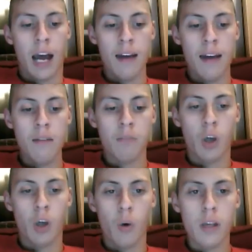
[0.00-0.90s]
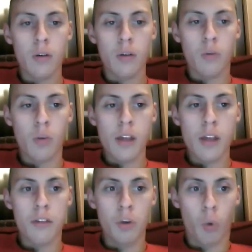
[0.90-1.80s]
I am going
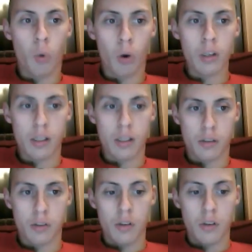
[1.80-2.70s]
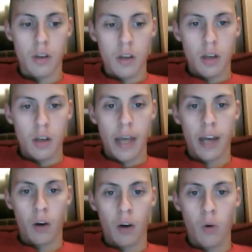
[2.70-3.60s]
with New Orleans
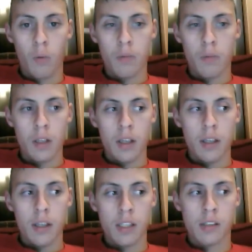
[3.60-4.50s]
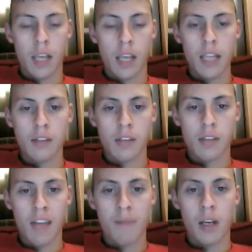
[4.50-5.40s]
at home. The
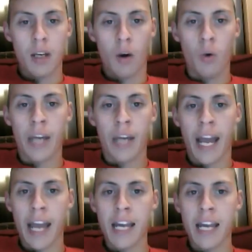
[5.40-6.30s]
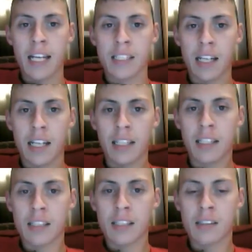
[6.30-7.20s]
Saints have been okay, and it's not
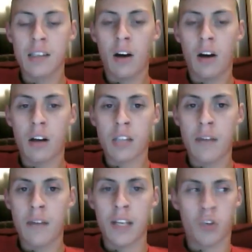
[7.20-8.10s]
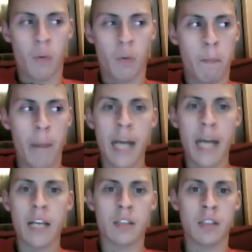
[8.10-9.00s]
like the Seahawks have a
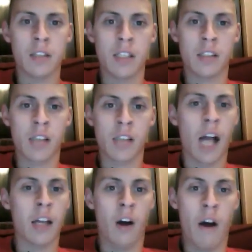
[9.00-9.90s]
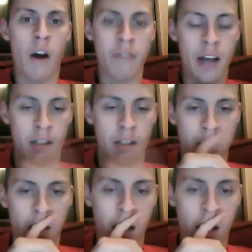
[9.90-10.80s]
tremendously solid
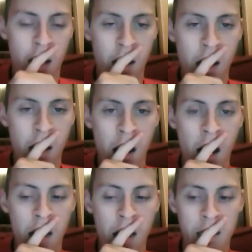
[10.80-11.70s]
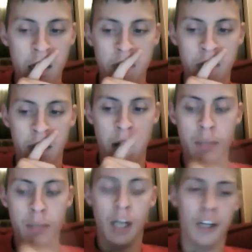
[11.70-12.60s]
offense. Oh, excuse me,
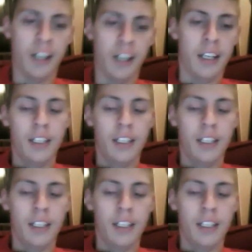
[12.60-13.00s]
I'm tired.